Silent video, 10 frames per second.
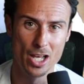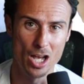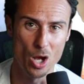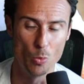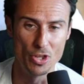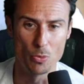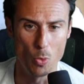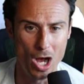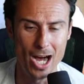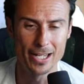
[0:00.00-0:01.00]
with
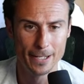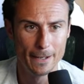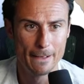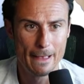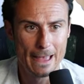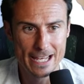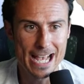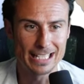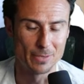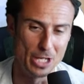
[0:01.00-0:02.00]
Watt, he
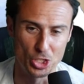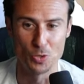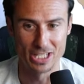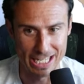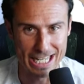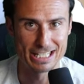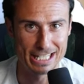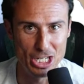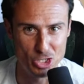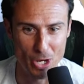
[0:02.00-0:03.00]
had some issues. It is
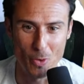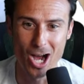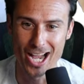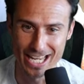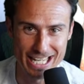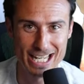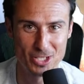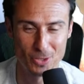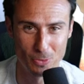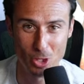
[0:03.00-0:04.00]
TJ Watt, and he is
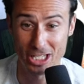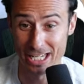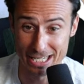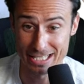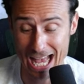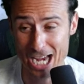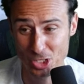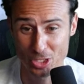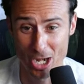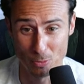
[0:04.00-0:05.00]
a rookie, and he's
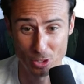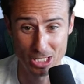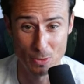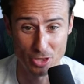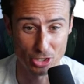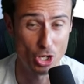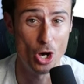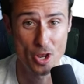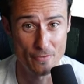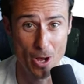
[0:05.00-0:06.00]
actually a rookie with a
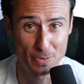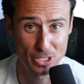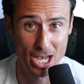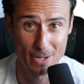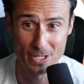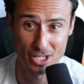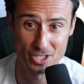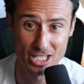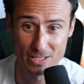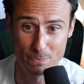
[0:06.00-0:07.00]
ton of upside because
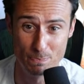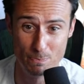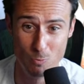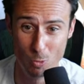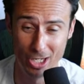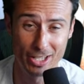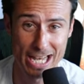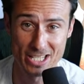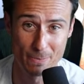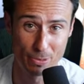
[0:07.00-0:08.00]
he's really
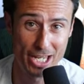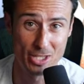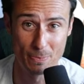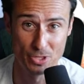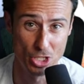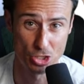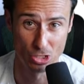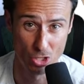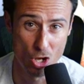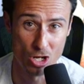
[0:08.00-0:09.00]
hasn't played the position
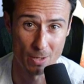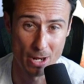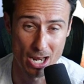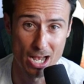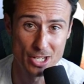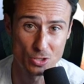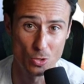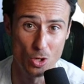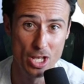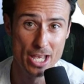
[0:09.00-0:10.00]
long. Coming out of high
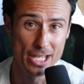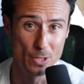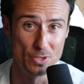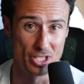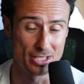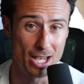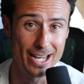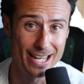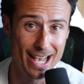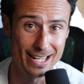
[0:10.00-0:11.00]
school, he was a
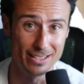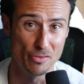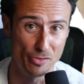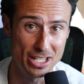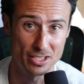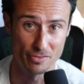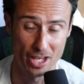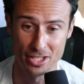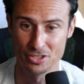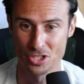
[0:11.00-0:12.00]
tight end and defensive
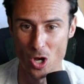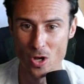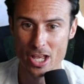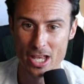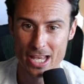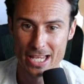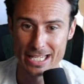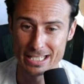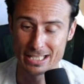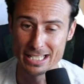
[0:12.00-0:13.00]
end, so
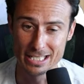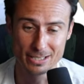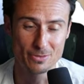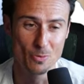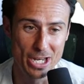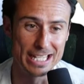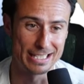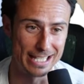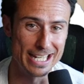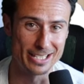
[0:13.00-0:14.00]
he's
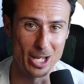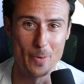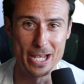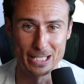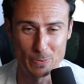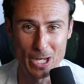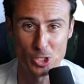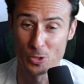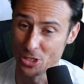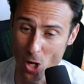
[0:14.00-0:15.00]
already
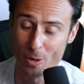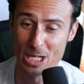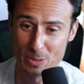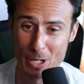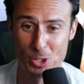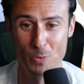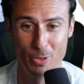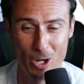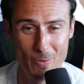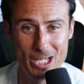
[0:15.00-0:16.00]
a special
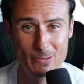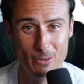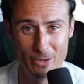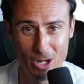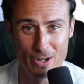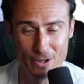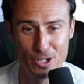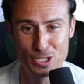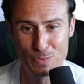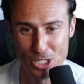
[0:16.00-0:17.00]
player, but he's going to be very, very
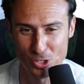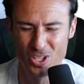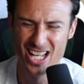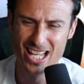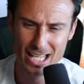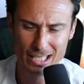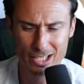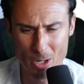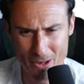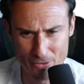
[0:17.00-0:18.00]
special. A
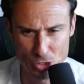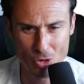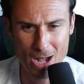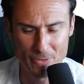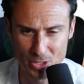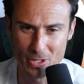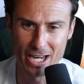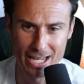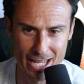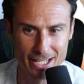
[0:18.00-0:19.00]
little bit of a drop this week
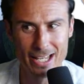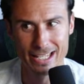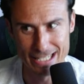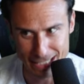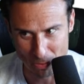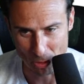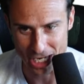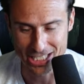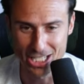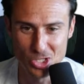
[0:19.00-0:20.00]
again. He did play
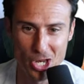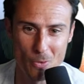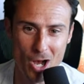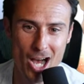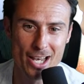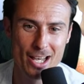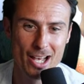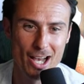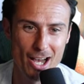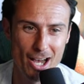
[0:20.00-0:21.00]
TJ Watt.
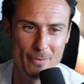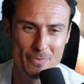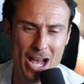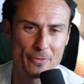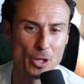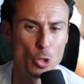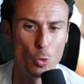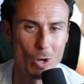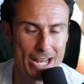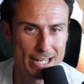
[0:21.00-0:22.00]
Not the
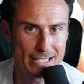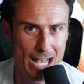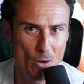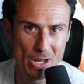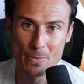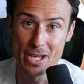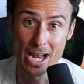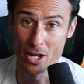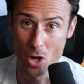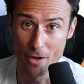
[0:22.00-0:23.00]
greatest outing, but not
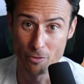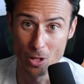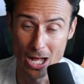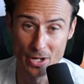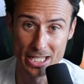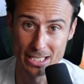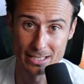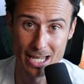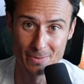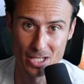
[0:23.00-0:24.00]
an awful outing at the
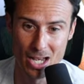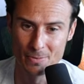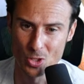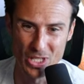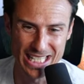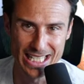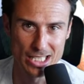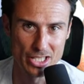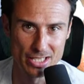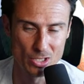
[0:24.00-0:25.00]
same time, so he
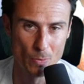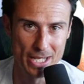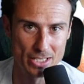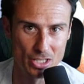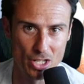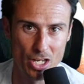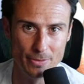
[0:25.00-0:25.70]
easily still makes the cut.